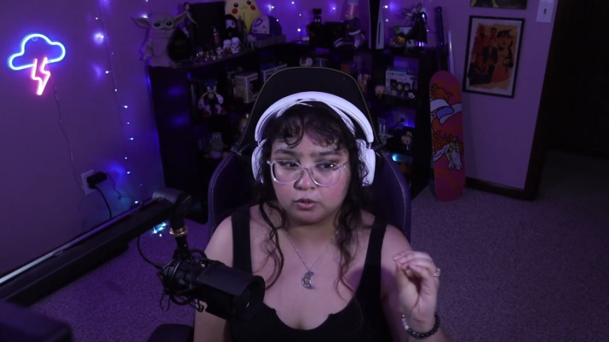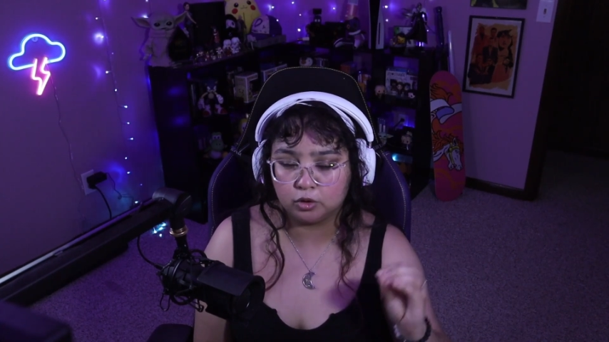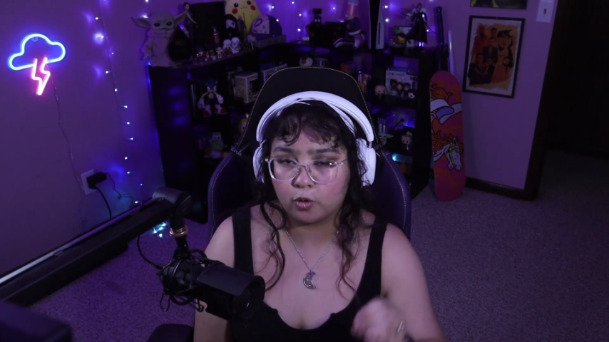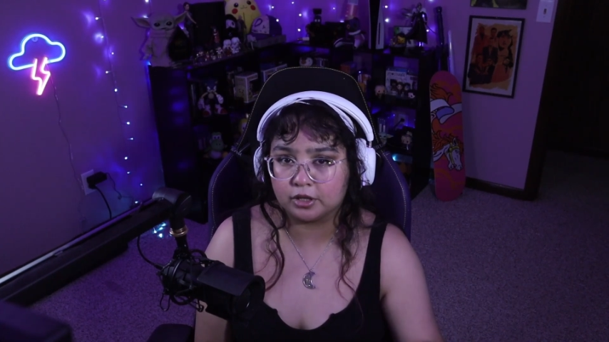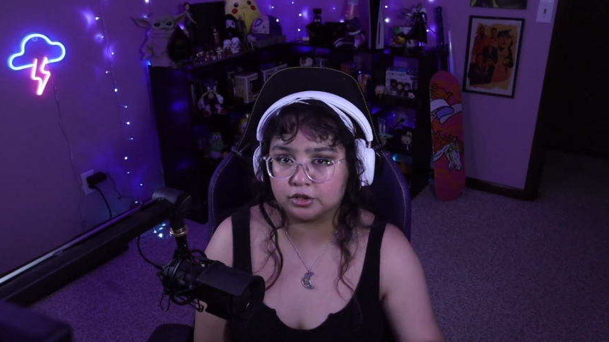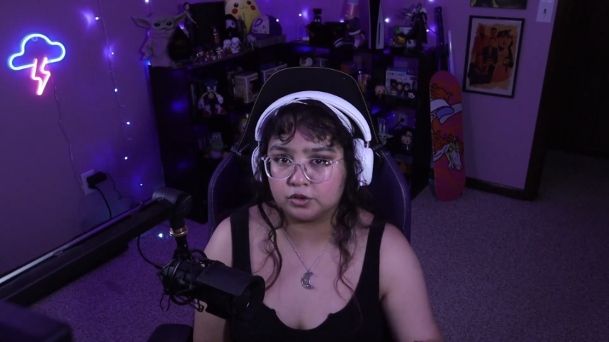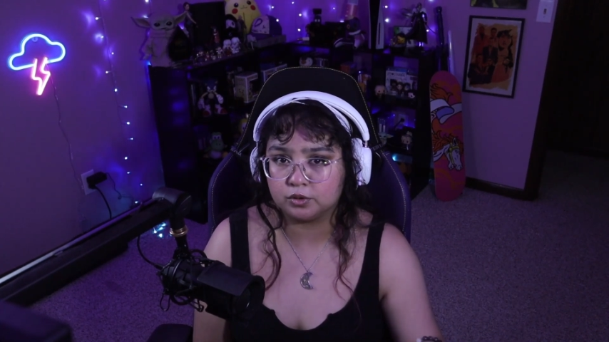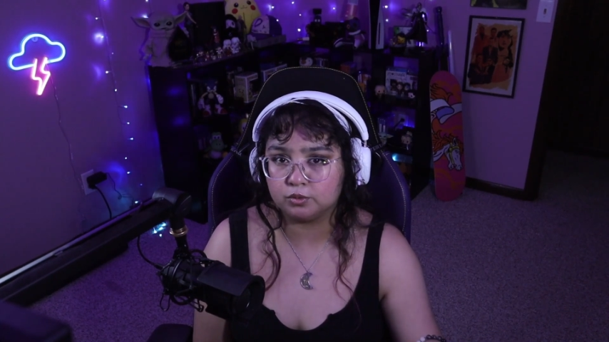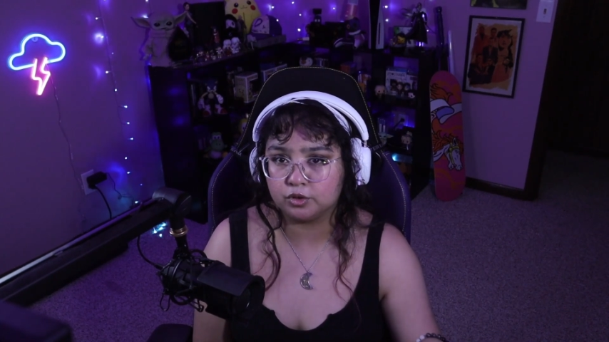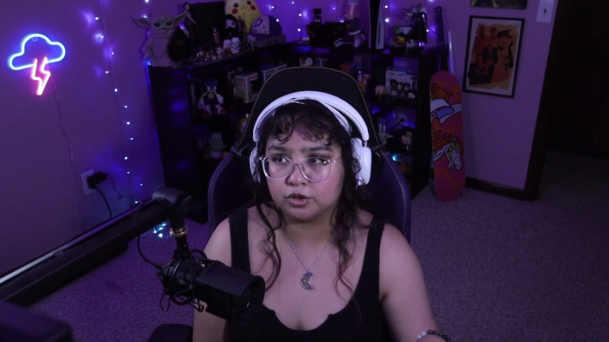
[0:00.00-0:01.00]
loyal
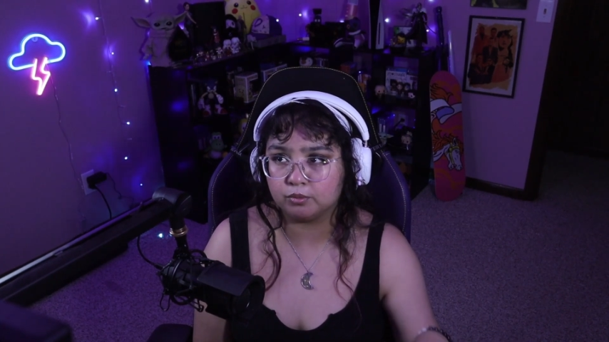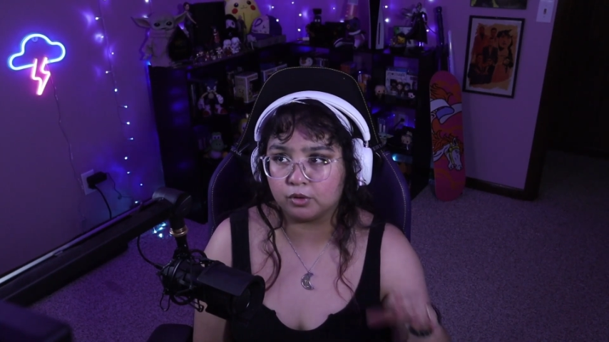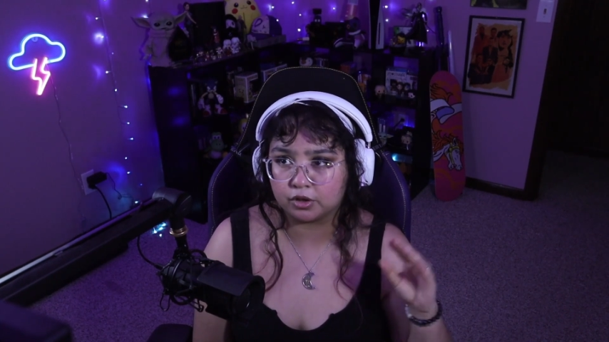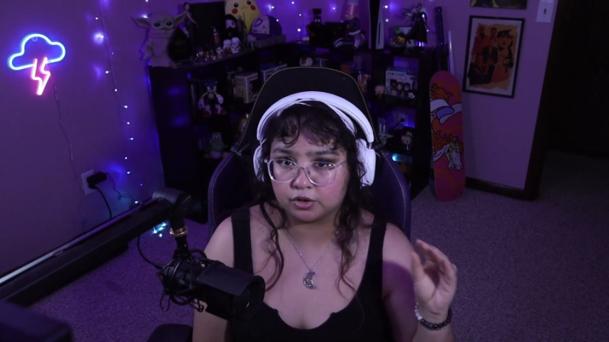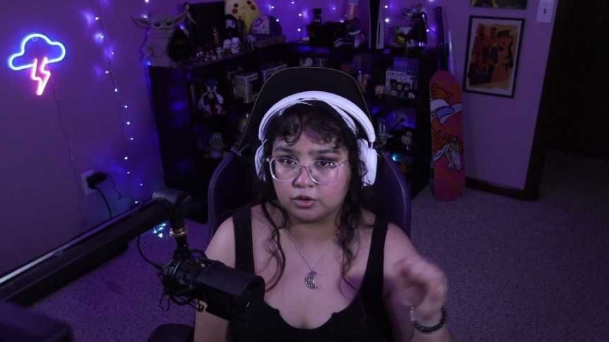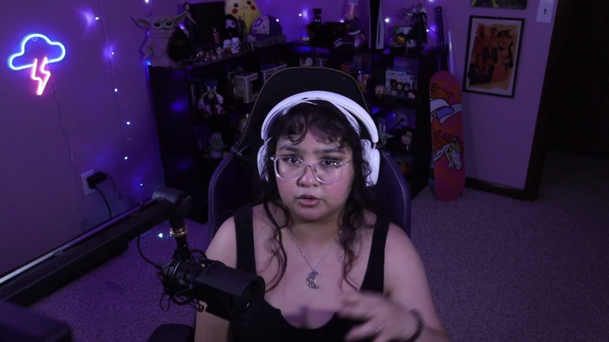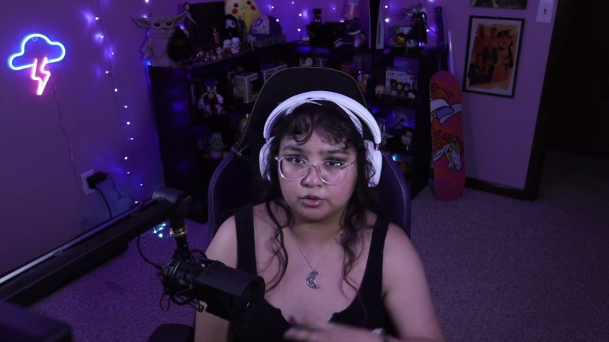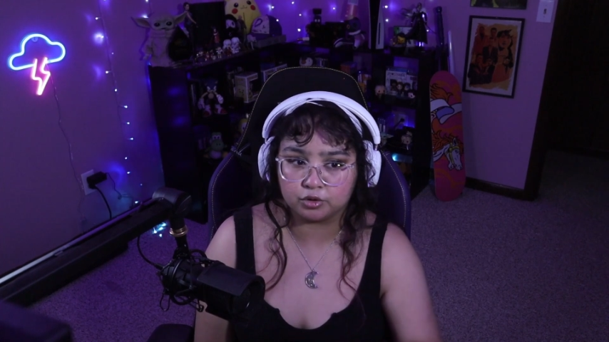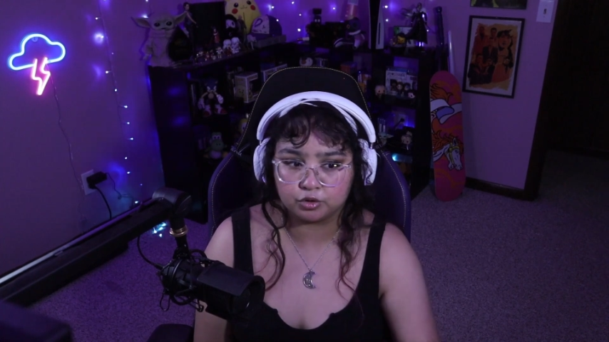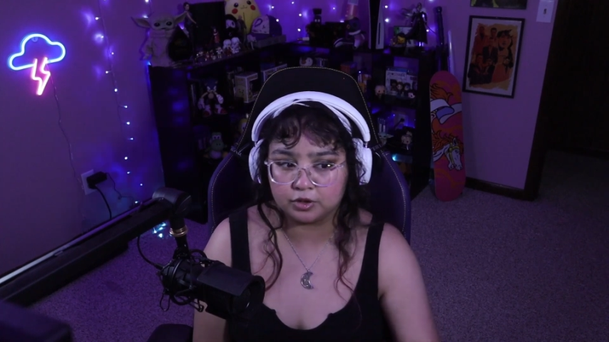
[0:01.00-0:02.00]
to their brotherhood or
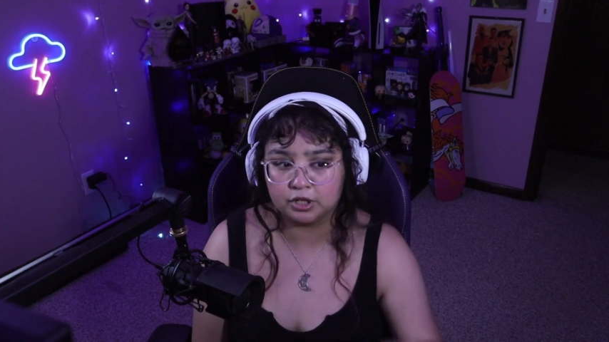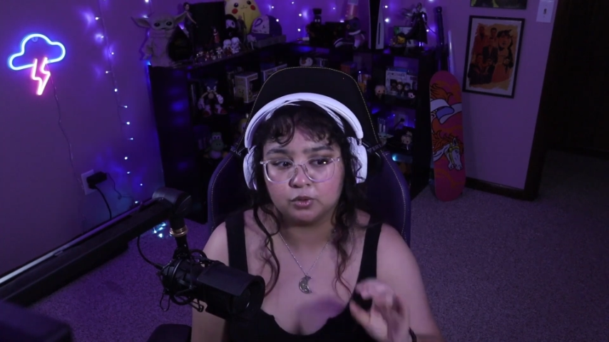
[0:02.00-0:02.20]
their creed